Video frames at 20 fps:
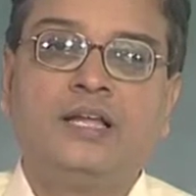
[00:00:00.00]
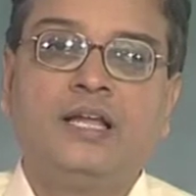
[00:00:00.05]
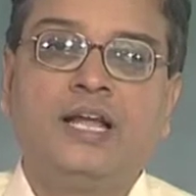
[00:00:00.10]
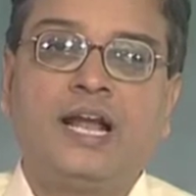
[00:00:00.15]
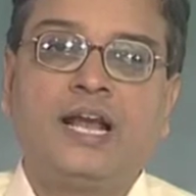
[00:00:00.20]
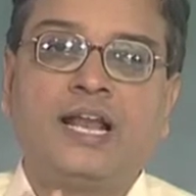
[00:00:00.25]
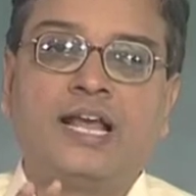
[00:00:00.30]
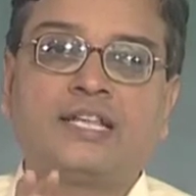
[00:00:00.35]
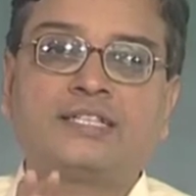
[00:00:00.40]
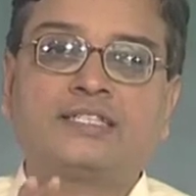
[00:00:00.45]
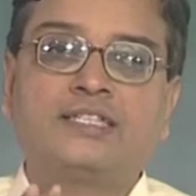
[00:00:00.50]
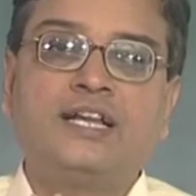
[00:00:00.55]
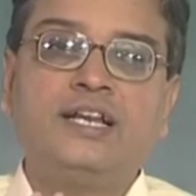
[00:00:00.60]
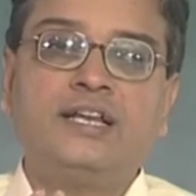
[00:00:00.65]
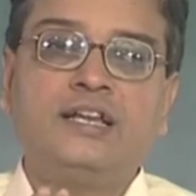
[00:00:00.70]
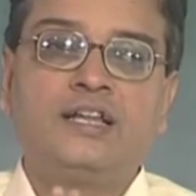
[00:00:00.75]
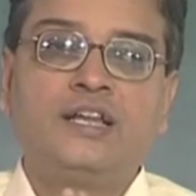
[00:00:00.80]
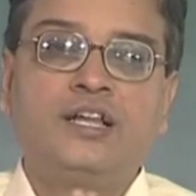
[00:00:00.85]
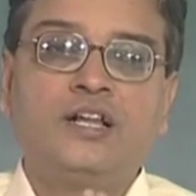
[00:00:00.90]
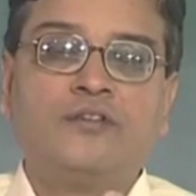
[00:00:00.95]
and I
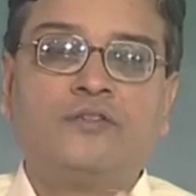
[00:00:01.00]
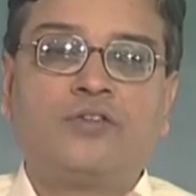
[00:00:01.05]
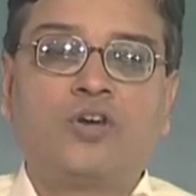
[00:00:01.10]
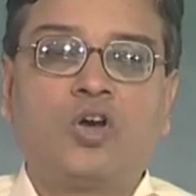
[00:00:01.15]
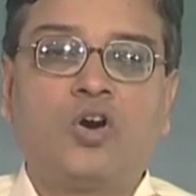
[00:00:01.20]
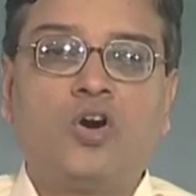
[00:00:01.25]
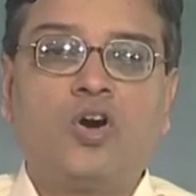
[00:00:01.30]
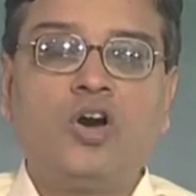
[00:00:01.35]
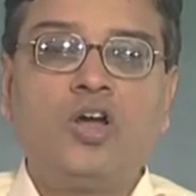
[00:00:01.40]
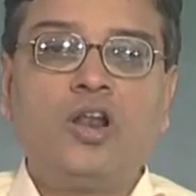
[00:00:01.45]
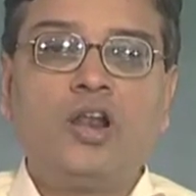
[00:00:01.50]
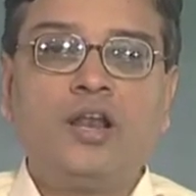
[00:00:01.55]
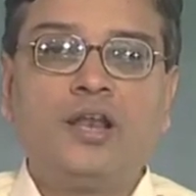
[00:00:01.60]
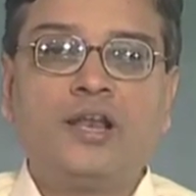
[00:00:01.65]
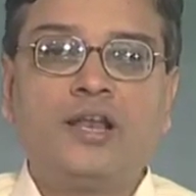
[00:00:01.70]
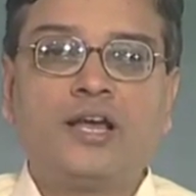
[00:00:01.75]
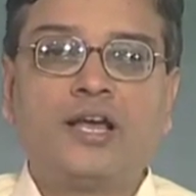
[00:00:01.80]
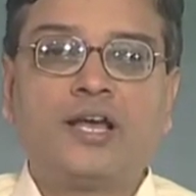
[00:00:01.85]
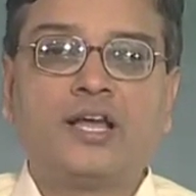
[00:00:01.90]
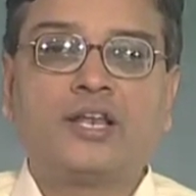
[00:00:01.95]
said for all
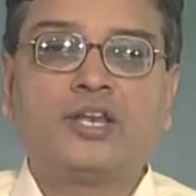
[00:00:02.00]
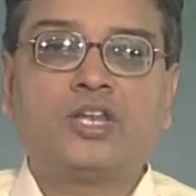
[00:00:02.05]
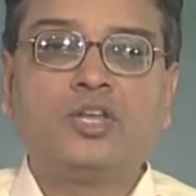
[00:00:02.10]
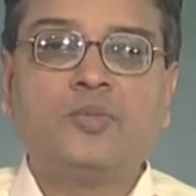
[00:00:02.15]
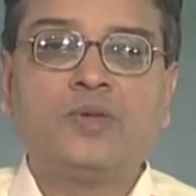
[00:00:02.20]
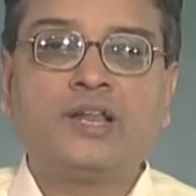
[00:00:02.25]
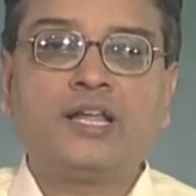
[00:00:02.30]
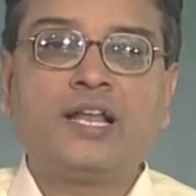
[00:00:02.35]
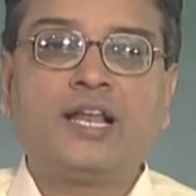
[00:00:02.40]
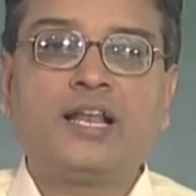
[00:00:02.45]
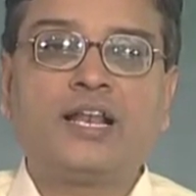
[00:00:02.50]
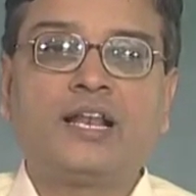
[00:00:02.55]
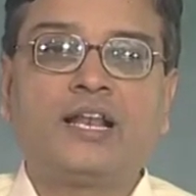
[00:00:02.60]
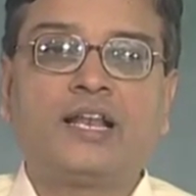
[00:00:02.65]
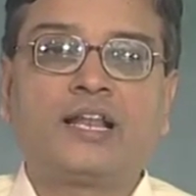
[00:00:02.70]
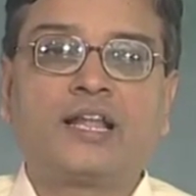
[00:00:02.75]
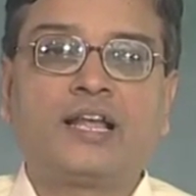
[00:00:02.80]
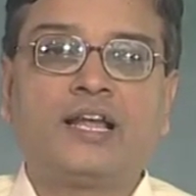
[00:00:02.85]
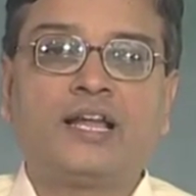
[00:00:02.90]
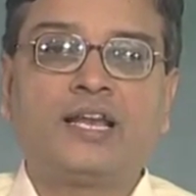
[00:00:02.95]
numerical
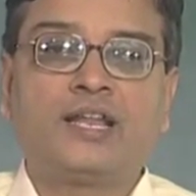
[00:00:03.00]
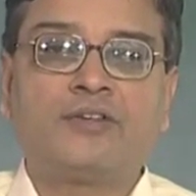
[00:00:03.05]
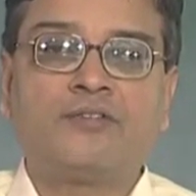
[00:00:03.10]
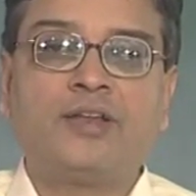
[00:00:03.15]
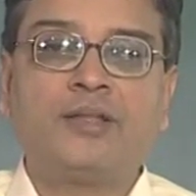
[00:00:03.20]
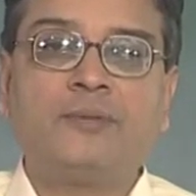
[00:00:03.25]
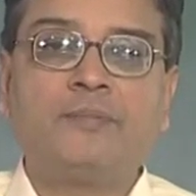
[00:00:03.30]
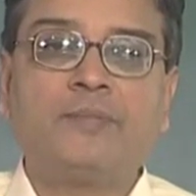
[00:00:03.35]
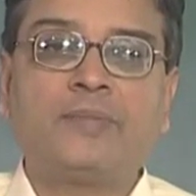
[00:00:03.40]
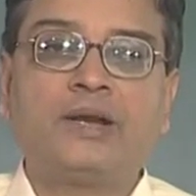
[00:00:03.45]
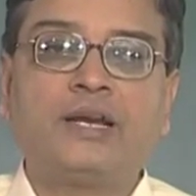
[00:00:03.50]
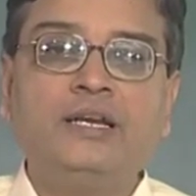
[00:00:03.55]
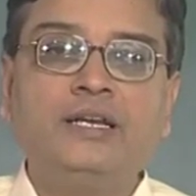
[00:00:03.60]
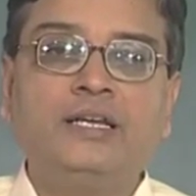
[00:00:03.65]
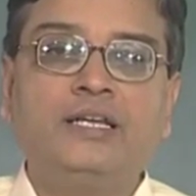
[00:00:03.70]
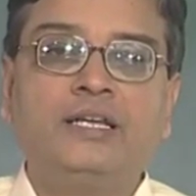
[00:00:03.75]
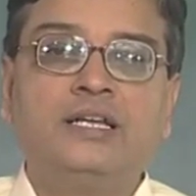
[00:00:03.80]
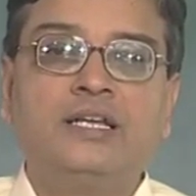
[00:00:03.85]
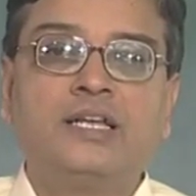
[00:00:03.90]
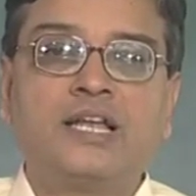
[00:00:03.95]
development,
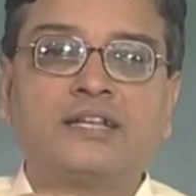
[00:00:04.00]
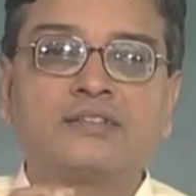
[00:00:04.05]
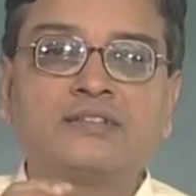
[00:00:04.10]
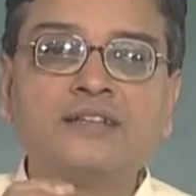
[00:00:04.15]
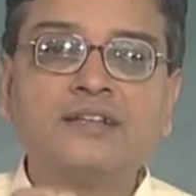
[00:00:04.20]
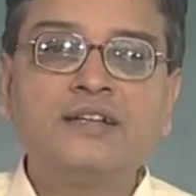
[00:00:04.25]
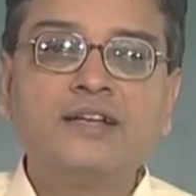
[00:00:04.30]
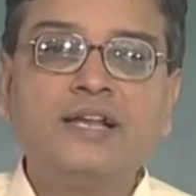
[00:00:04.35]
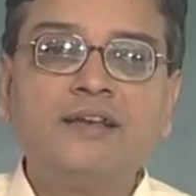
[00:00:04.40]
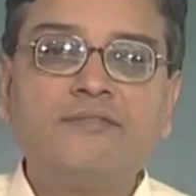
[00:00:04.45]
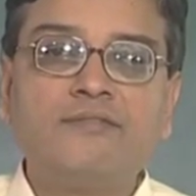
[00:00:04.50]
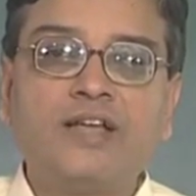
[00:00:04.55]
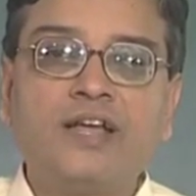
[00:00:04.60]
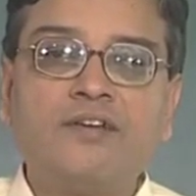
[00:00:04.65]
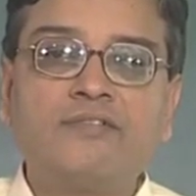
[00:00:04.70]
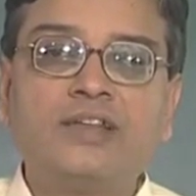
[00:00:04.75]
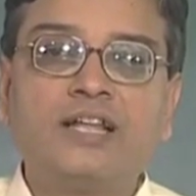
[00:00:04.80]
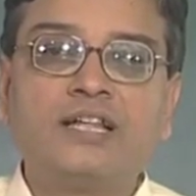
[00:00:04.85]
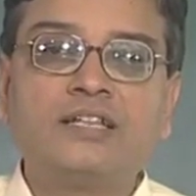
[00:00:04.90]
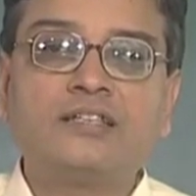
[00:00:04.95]
a single
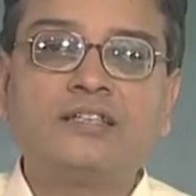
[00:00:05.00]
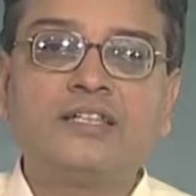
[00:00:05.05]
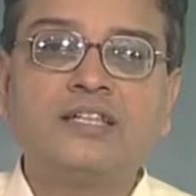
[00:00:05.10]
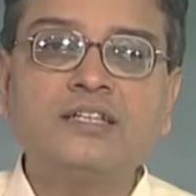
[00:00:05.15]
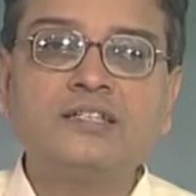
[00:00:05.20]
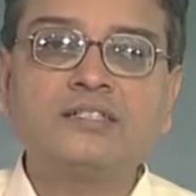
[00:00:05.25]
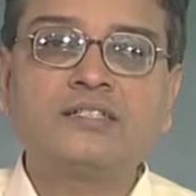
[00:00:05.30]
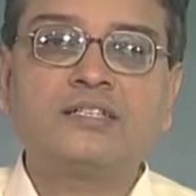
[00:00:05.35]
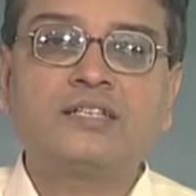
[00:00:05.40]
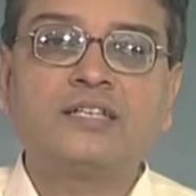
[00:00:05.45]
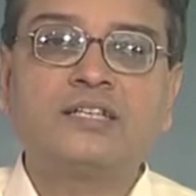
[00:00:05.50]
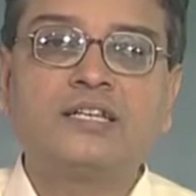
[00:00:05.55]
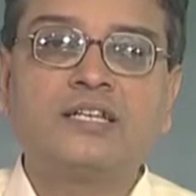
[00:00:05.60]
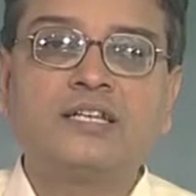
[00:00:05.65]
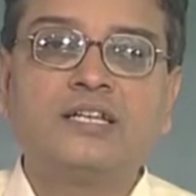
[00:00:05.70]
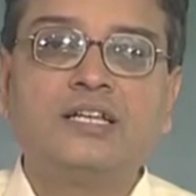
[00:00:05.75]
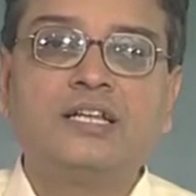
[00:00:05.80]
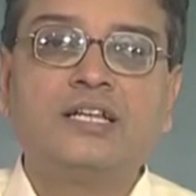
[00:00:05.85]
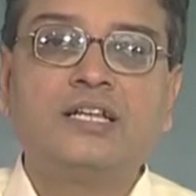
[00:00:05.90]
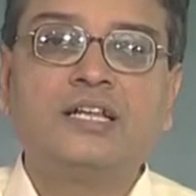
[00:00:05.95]
wavelength is
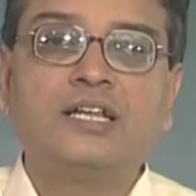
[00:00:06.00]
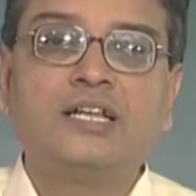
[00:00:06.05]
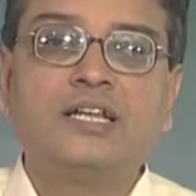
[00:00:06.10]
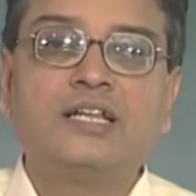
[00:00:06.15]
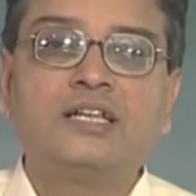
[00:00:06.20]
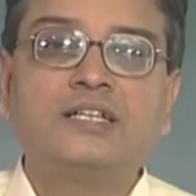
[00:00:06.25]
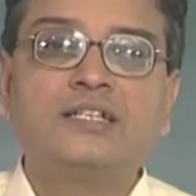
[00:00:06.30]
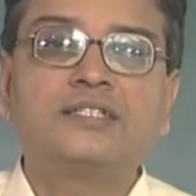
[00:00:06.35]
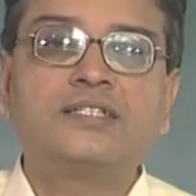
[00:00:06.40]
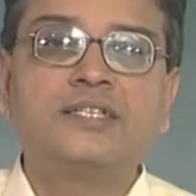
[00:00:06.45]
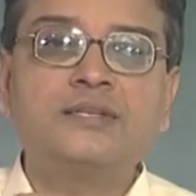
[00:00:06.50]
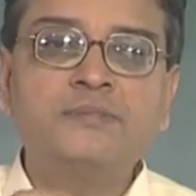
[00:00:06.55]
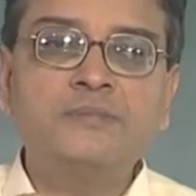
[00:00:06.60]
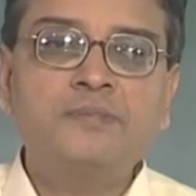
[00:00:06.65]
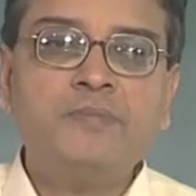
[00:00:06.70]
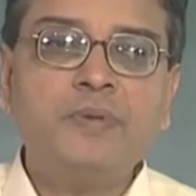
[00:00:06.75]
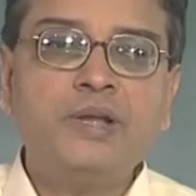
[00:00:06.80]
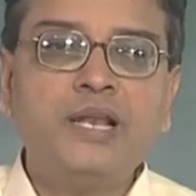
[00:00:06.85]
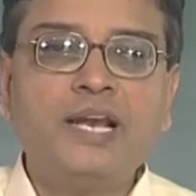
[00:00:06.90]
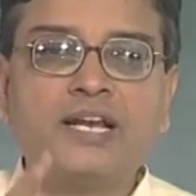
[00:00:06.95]

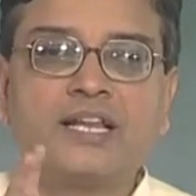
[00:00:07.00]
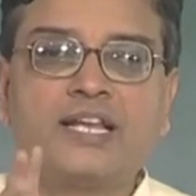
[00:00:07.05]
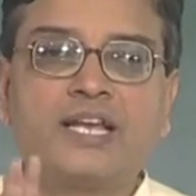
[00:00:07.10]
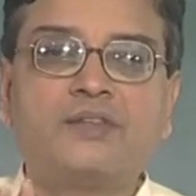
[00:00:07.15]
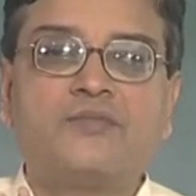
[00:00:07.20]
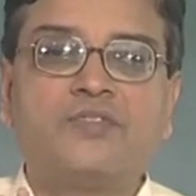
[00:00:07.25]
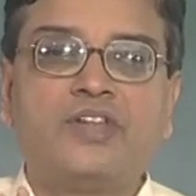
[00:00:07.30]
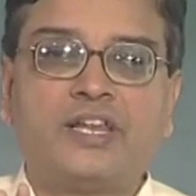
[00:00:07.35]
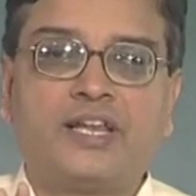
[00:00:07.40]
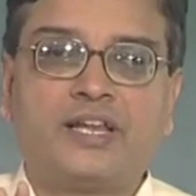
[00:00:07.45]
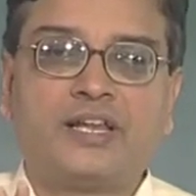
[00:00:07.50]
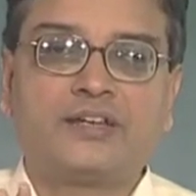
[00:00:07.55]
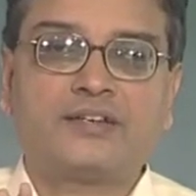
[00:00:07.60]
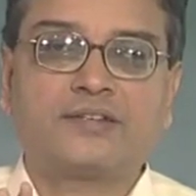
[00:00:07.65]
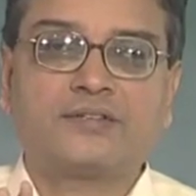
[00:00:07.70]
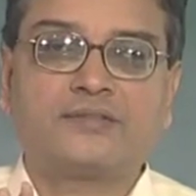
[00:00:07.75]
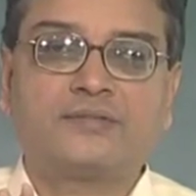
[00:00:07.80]
simple and convenient.